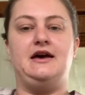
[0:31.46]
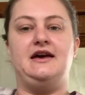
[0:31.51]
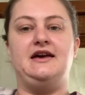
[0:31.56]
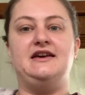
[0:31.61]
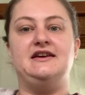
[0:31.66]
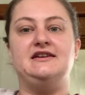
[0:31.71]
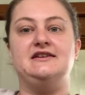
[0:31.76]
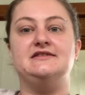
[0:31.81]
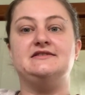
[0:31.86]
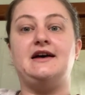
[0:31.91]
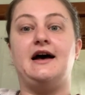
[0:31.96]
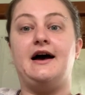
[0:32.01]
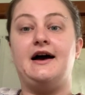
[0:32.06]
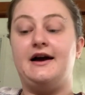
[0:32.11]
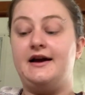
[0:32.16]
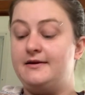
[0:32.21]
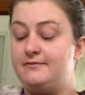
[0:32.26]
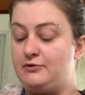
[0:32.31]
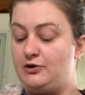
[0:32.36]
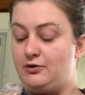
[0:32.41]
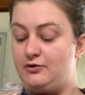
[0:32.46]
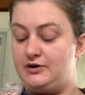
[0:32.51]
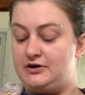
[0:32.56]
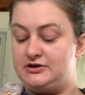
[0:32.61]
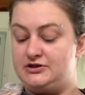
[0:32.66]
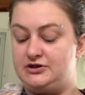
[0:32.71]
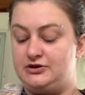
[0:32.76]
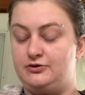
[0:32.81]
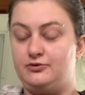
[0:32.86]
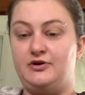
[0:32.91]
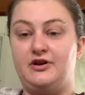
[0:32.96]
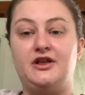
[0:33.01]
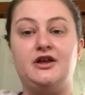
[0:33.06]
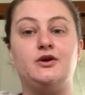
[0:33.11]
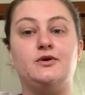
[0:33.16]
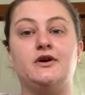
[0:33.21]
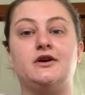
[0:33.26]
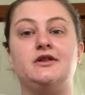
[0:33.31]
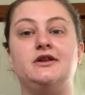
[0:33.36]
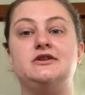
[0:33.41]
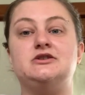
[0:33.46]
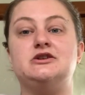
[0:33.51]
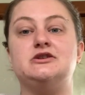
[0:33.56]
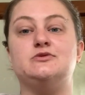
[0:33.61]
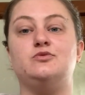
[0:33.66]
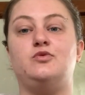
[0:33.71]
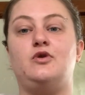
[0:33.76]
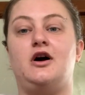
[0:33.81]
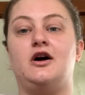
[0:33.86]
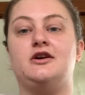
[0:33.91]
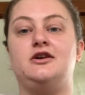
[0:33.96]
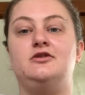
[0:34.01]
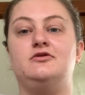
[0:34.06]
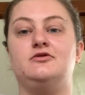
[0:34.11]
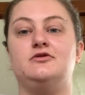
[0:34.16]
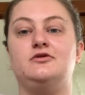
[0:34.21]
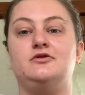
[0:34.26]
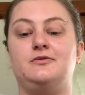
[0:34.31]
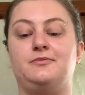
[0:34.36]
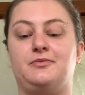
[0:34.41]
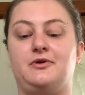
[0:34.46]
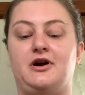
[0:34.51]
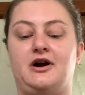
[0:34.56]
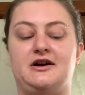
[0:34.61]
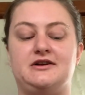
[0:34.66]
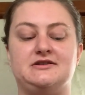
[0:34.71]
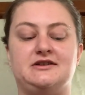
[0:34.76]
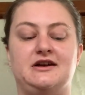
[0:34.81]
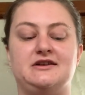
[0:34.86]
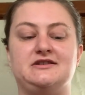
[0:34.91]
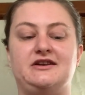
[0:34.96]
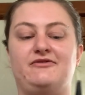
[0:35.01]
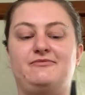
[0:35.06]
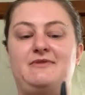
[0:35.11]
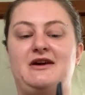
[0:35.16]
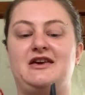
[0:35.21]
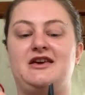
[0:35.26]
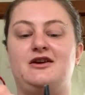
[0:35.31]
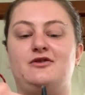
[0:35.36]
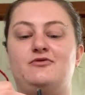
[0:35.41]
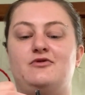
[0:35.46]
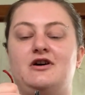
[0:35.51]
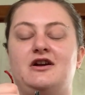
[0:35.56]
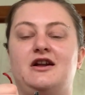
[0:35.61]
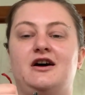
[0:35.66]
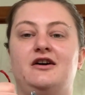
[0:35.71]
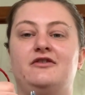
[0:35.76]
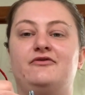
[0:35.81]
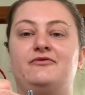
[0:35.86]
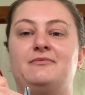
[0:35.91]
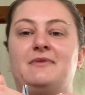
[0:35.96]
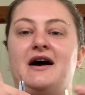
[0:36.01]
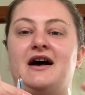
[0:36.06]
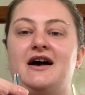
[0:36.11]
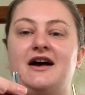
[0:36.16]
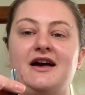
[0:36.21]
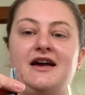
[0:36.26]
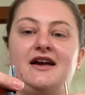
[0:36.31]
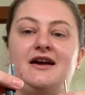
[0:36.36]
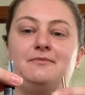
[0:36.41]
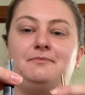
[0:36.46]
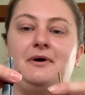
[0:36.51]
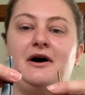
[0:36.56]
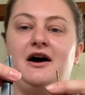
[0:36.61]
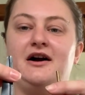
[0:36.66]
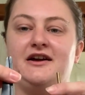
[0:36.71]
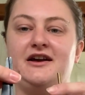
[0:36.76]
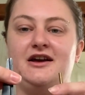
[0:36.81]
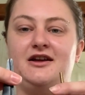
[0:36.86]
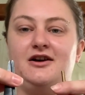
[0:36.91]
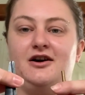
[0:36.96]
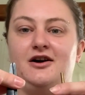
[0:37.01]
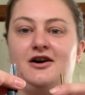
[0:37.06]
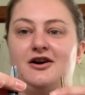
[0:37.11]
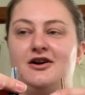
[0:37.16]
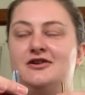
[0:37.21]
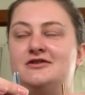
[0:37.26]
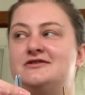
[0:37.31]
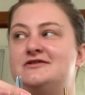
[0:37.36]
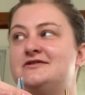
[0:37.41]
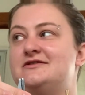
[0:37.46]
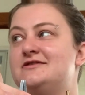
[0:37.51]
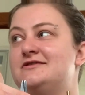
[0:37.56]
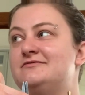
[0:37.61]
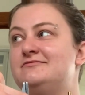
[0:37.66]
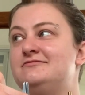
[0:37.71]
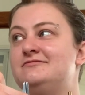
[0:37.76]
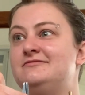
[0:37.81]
is I'm going to really quickly just walk you through the process of making one of my pocket hearts.